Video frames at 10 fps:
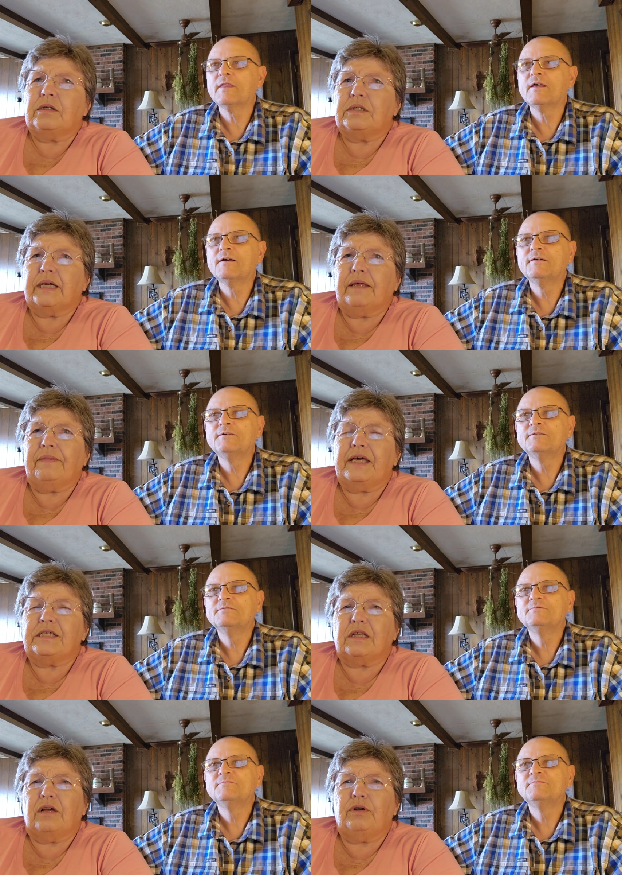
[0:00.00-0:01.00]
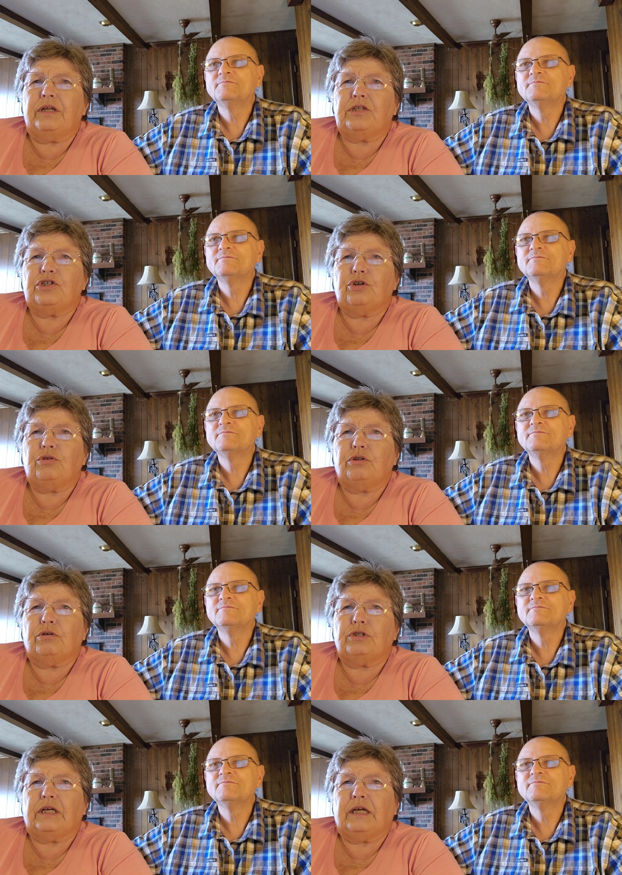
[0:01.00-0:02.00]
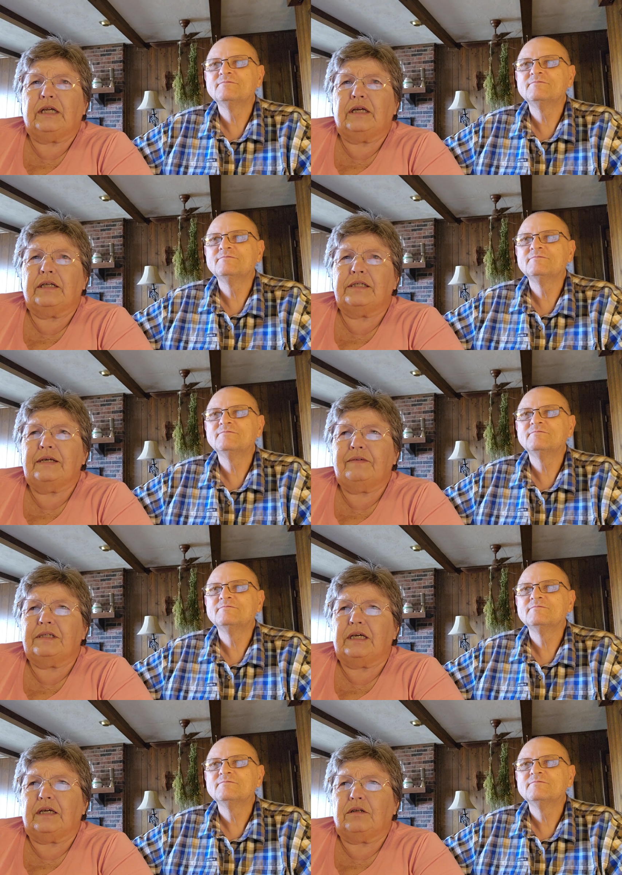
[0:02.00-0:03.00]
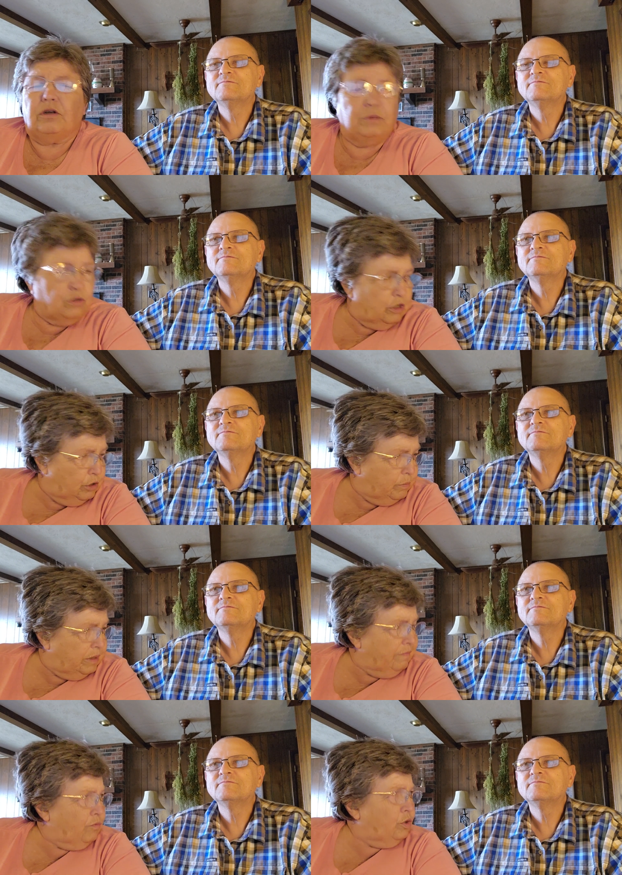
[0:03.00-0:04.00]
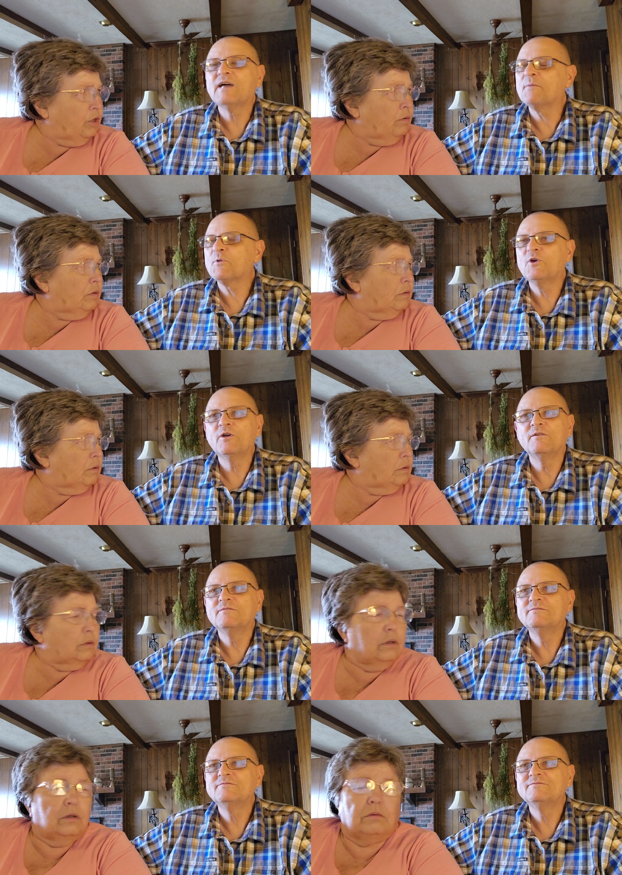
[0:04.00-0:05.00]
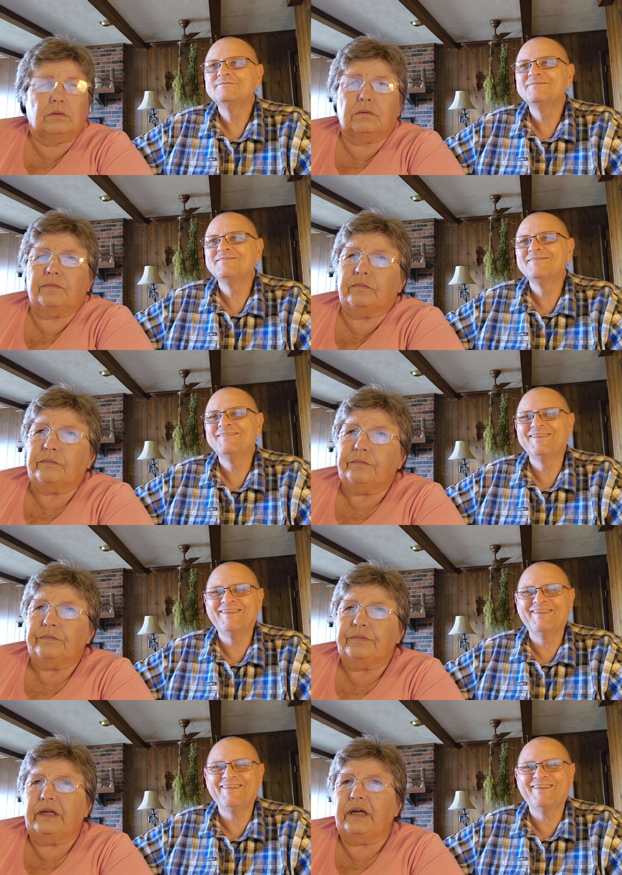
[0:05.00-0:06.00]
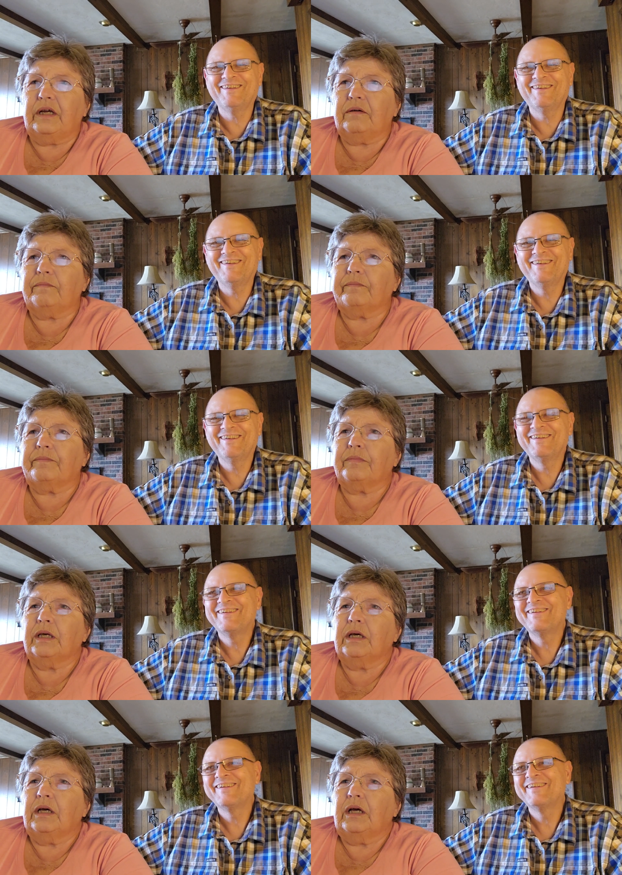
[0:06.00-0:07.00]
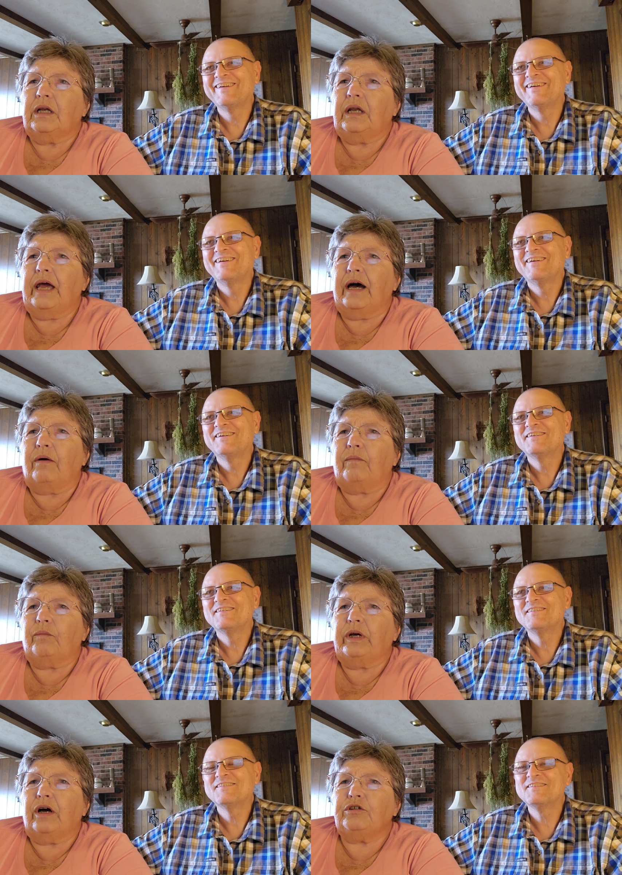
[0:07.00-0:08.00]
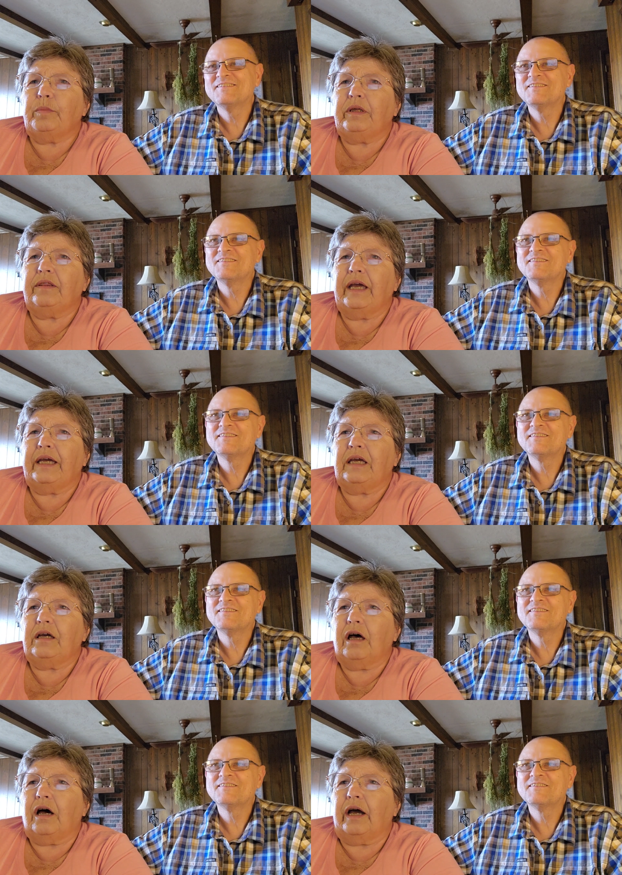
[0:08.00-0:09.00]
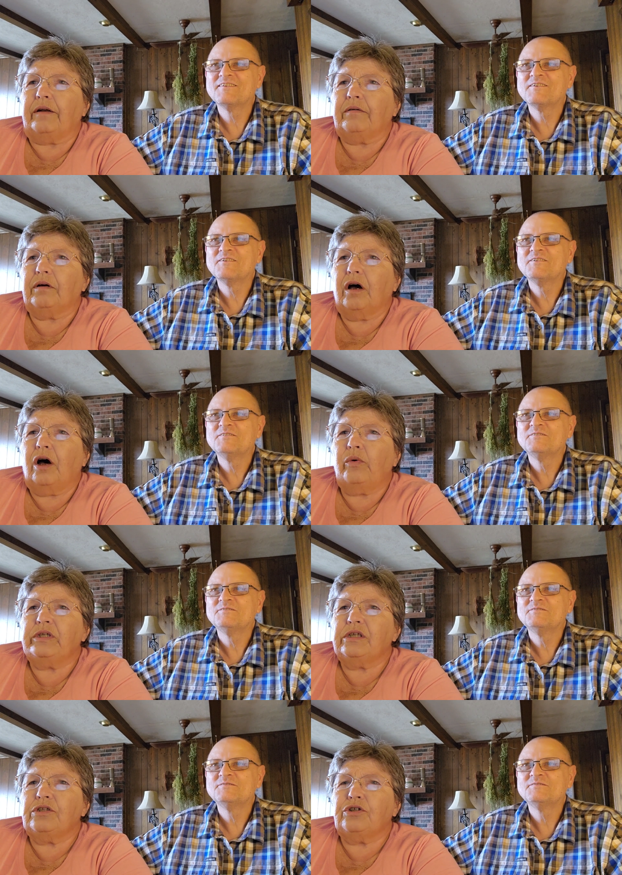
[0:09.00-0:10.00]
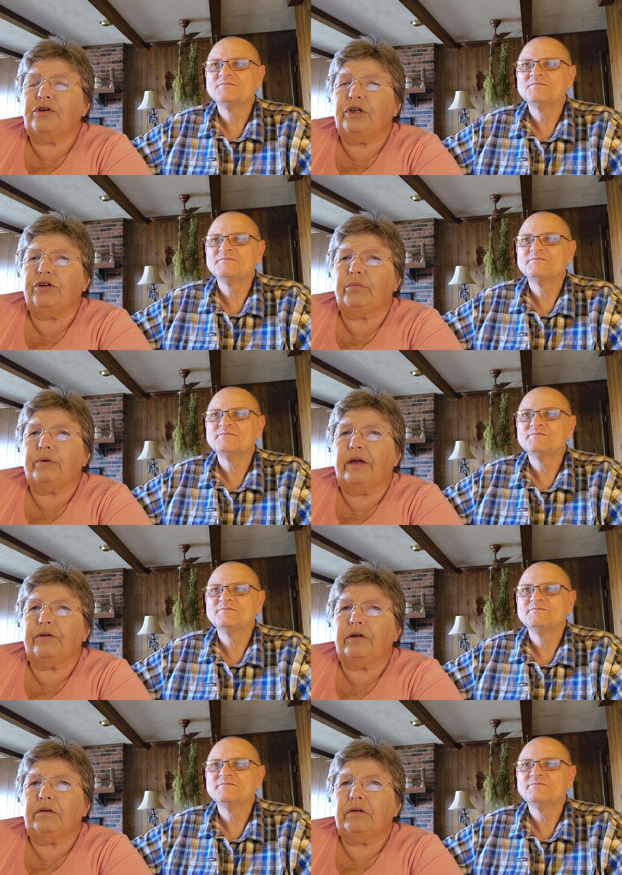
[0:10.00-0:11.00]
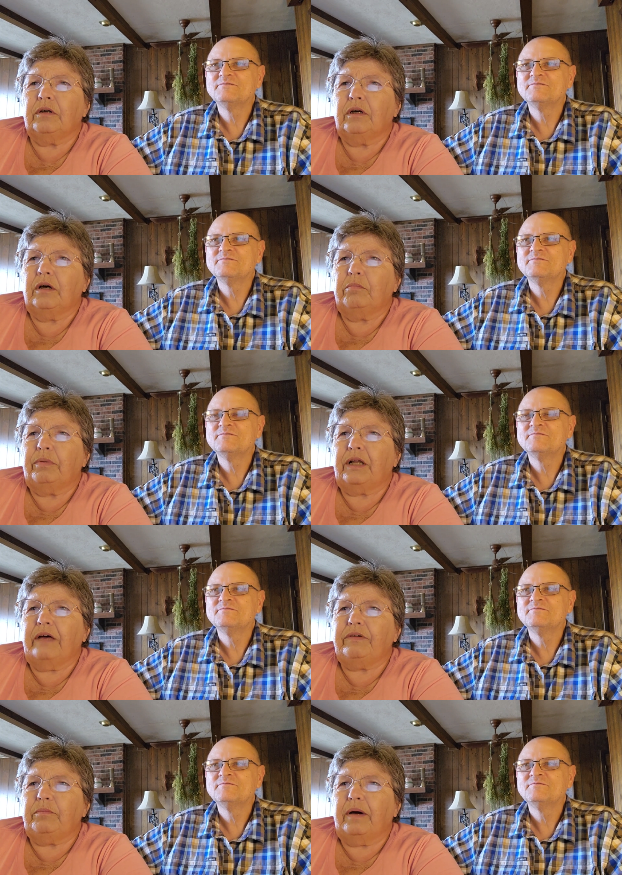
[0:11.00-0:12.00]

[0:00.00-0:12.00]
Speaker 1: Second Thessalonians two thirteen and seventeen. You want me to scratch your belly for you? I'm good. Oh. Dang. Now, we ought to be thanking God, always concerning you, brethren, beloved